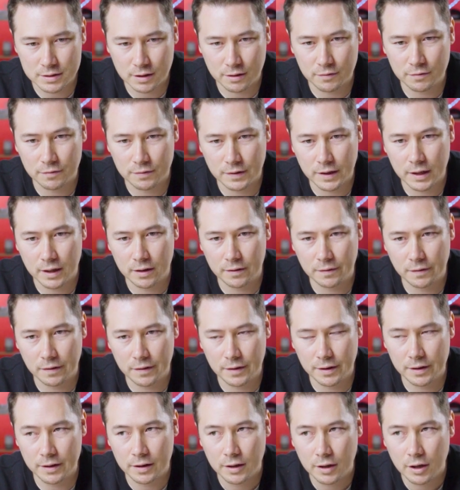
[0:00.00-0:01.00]
I've found
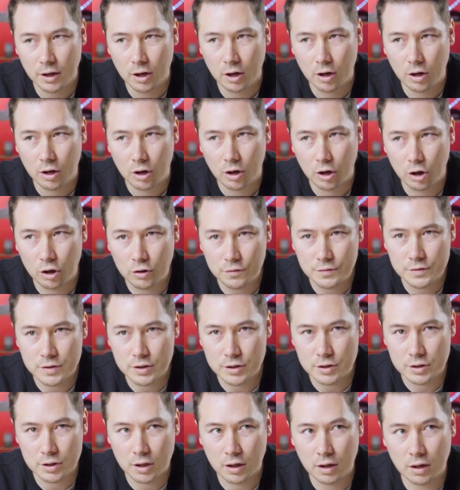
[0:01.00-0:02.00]
that
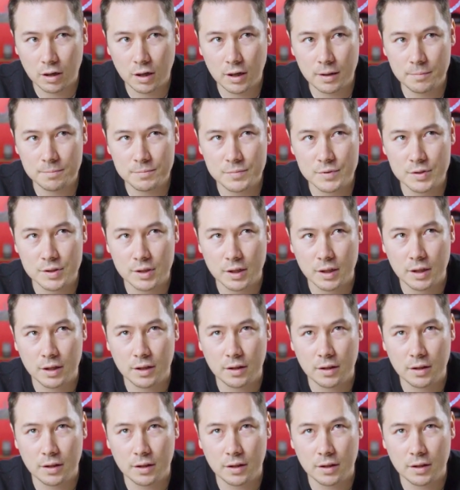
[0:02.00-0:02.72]
oftentimes